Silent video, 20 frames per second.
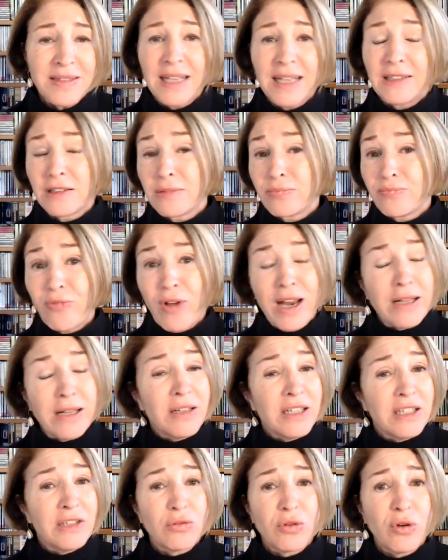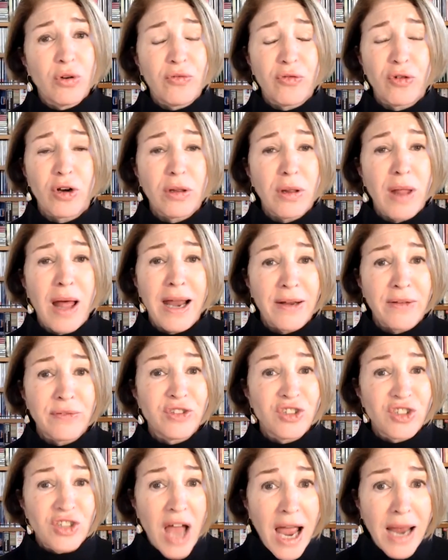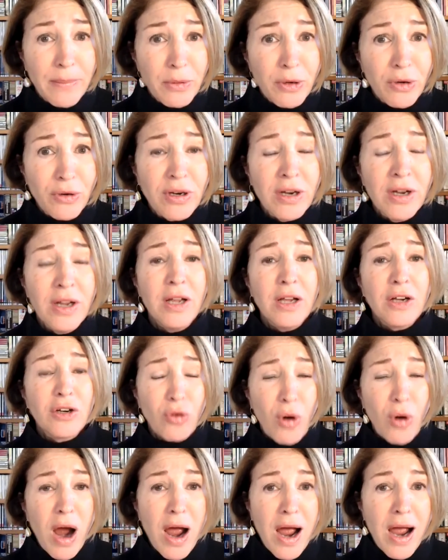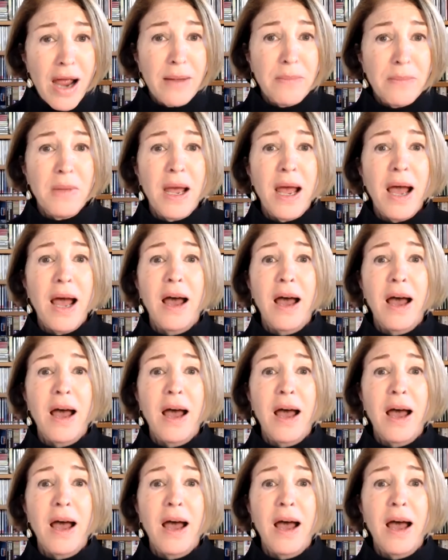It's frankly true for a lot of cyber crime